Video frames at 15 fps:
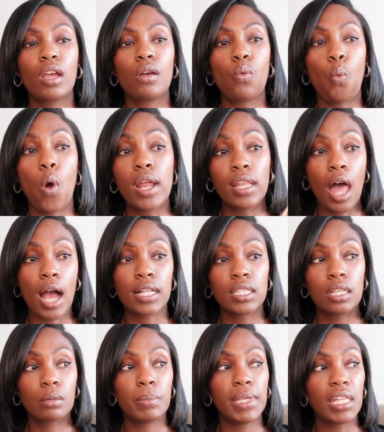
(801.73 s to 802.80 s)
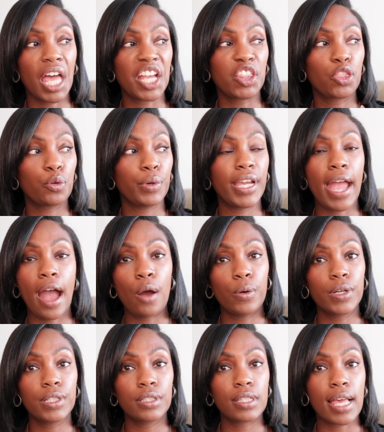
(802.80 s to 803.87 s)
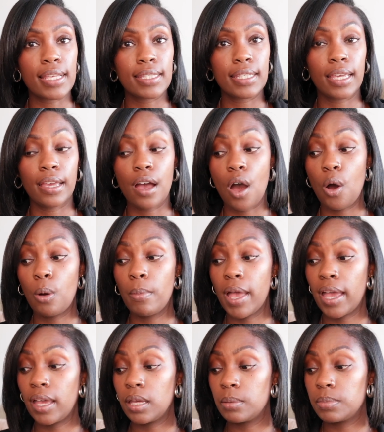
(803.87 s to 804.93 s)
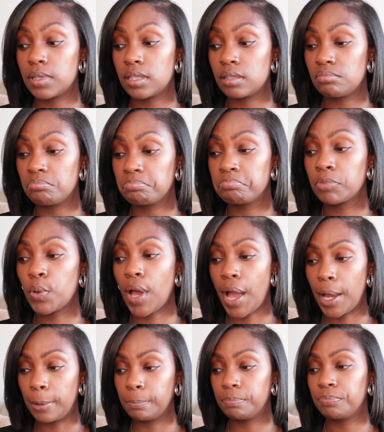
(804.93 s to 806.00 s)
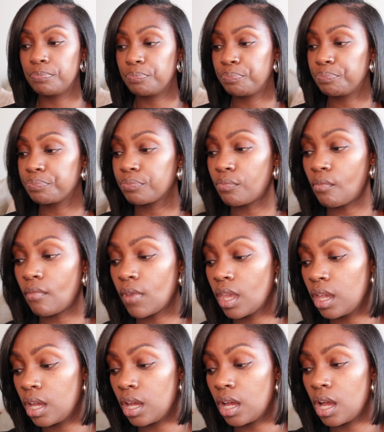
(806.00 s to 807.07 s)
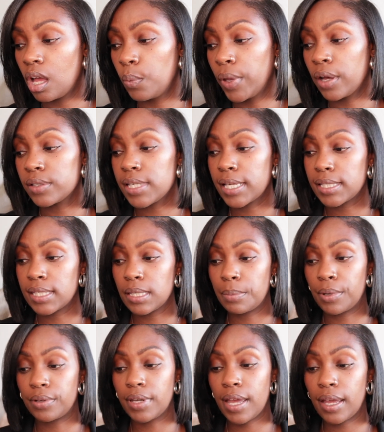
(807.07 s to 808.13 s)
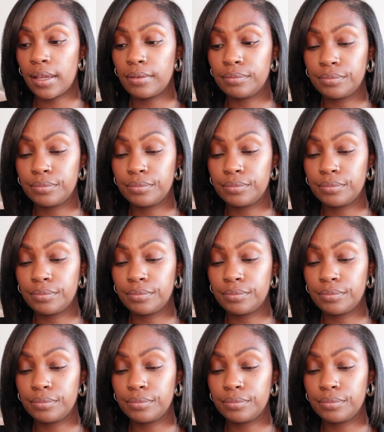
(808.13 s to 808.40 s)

1 lock took me like 3 hours. I said, oh babes, okay, we're gonna take a sip on that.